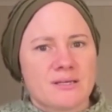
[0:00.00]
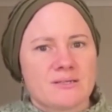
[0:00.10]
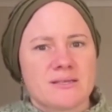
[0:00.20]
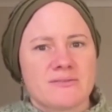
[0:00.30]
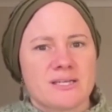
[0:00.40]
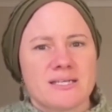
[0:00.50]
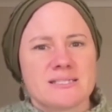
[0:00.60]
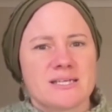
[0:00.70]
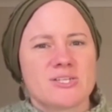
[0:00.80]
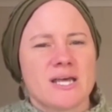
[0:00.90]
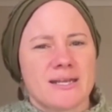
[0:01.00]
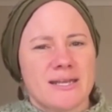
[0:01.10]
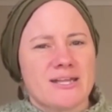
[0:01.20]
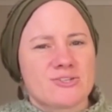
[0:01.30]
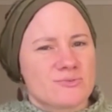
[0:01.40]
because I think it's such an
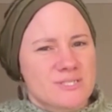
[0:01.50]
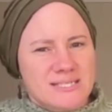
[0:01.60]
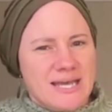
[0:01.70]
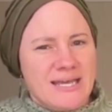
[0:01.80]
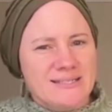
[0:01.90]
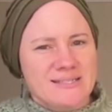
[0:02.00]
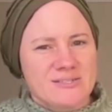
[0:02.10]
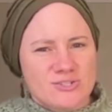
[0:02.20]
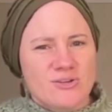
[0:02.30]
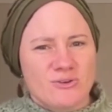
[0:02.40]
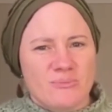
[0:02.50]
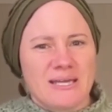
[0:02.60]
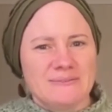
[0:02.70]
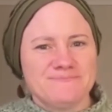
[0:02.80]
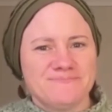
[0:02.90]
unnatural state. Do you know what I
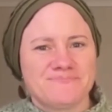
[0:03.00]
mean?